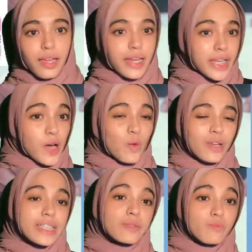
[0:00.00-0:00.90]
Now,
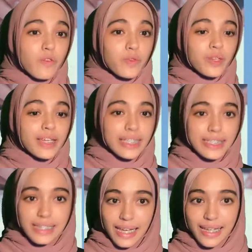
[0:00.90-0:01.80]
let's move to the
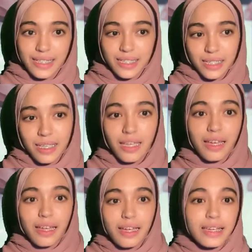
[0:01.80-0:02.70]
next slide.
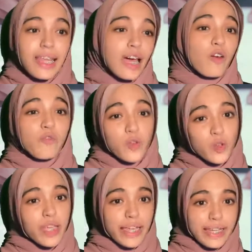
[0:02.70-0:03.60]
There are
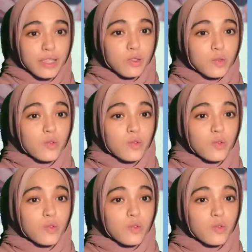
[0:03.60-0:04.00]
few techniques